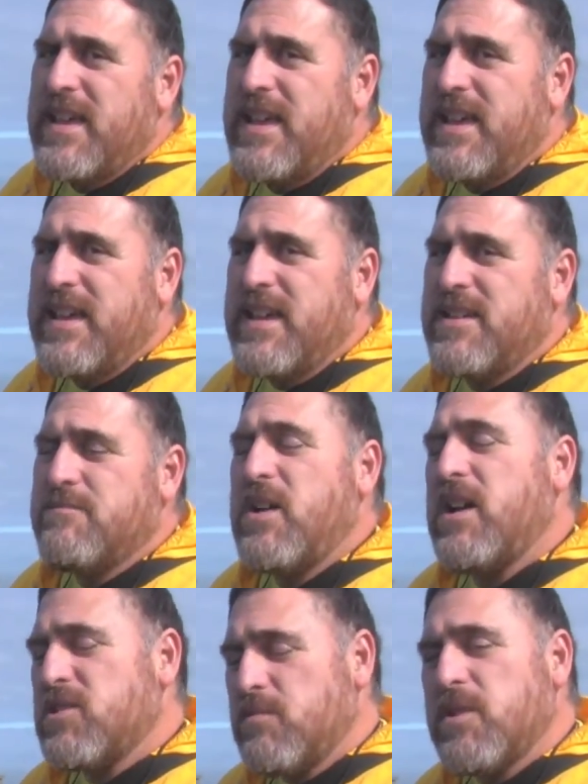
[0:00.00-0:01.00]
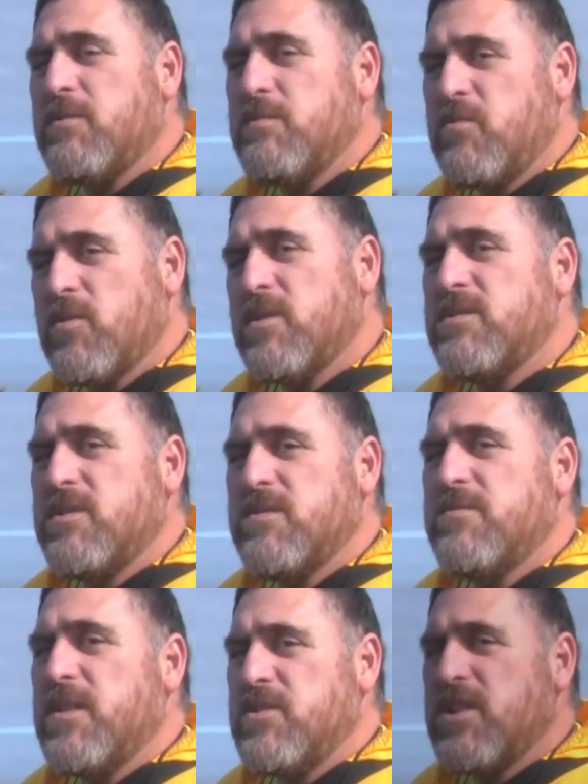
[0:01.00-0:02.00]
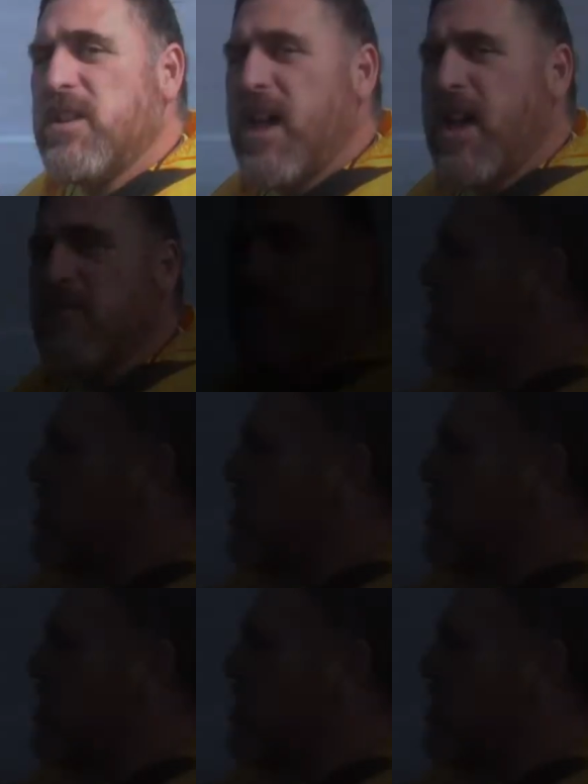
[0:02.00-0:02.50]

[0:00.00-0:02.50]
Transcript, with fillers: and possibly report it to Fish and Game.